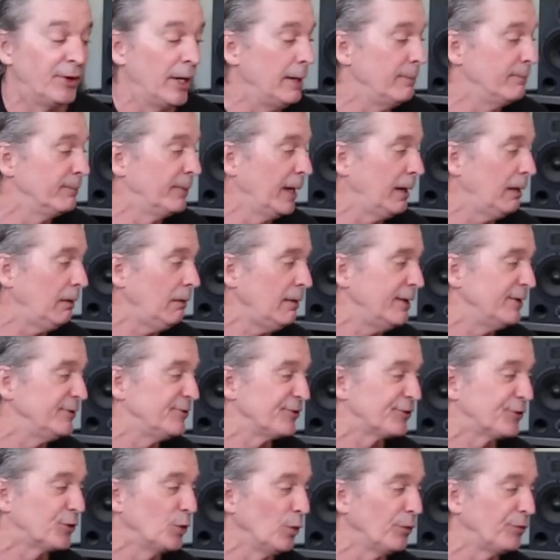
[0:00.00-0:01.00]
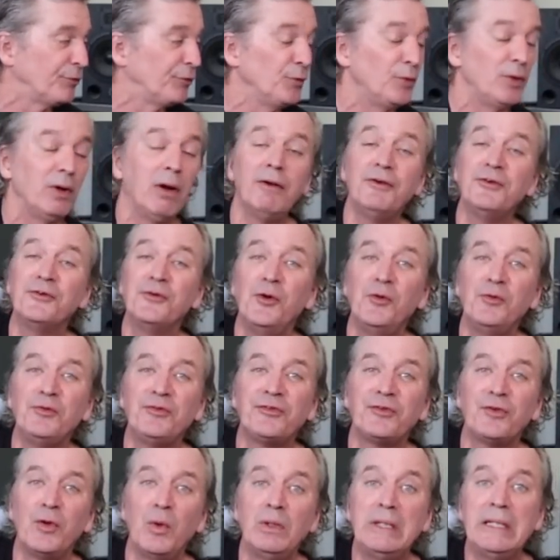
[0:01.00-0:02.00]
tape there and just go through it on your own
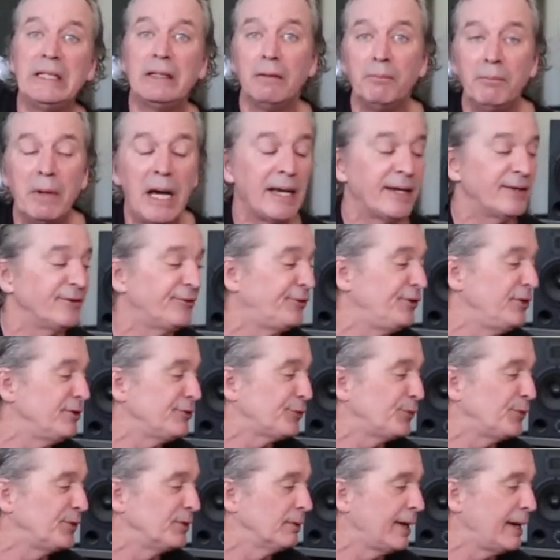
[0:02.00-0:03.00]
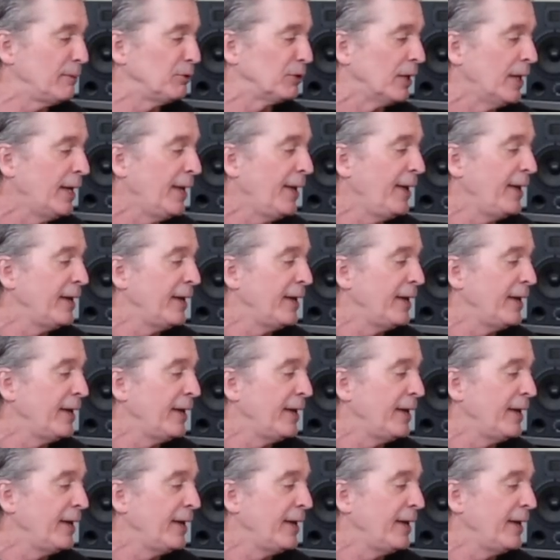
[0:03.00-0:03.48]
slowly. Come back and see us when you're able.